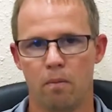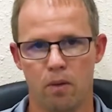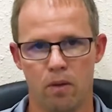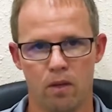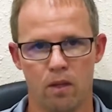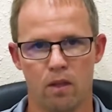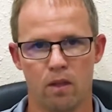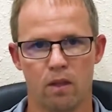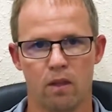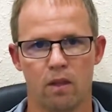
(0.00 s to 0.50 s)

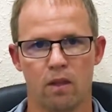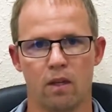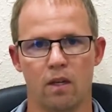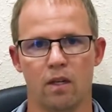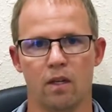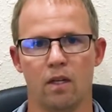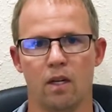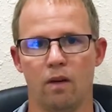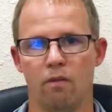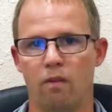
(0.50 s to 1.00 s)
pith
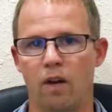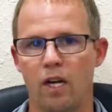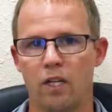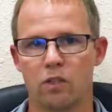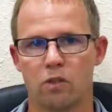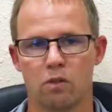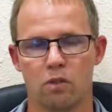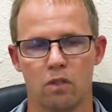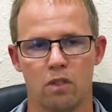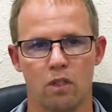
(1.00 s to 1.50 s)
and, and
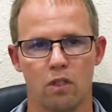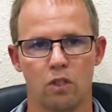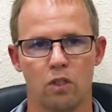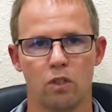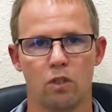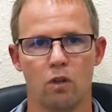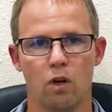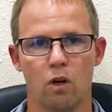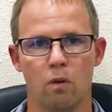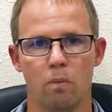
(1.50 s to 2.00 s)
vascular
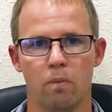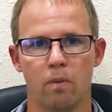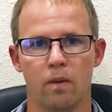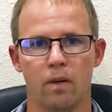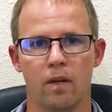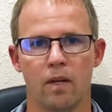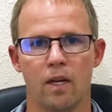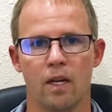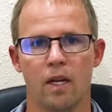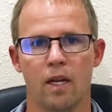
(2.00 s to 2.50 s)
tissue
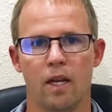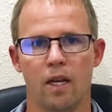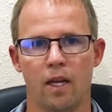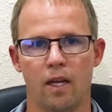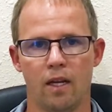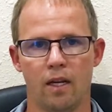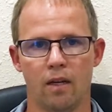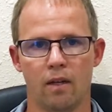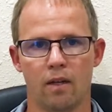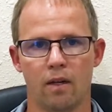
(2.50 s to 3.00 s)
open
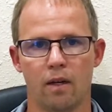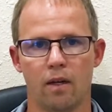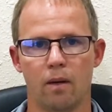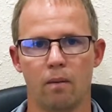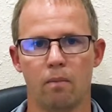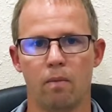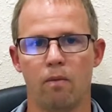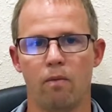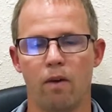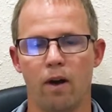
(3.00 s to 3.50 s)
and um,
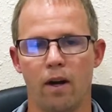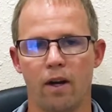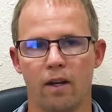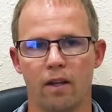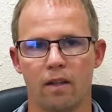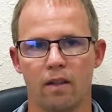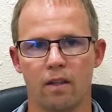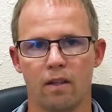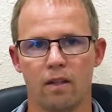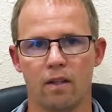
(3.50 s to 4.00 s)

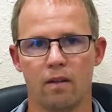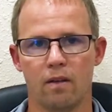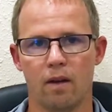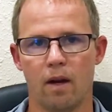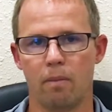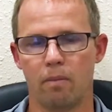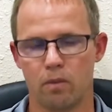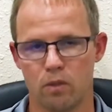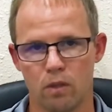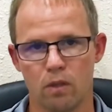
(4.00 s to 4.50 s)
providing the
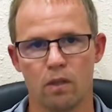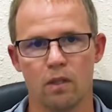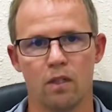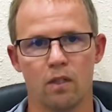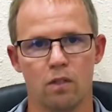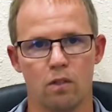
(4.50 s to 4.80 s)
opportunity